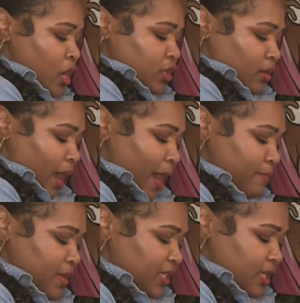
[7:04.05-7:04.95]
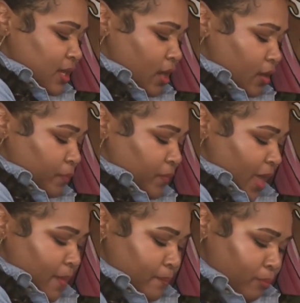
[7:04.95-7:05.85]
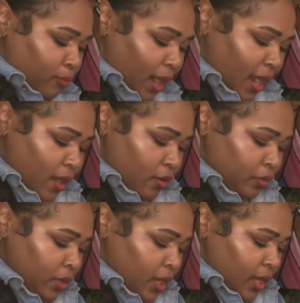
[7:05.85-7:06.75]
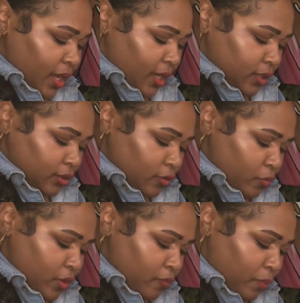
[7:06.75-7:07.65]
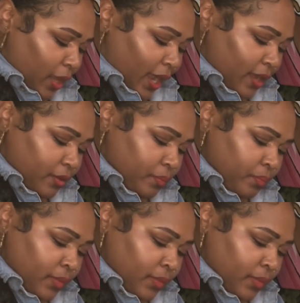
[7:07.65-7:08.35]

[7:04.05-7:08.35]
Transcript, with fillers: So I'm mixing up that brown and a little bit of black.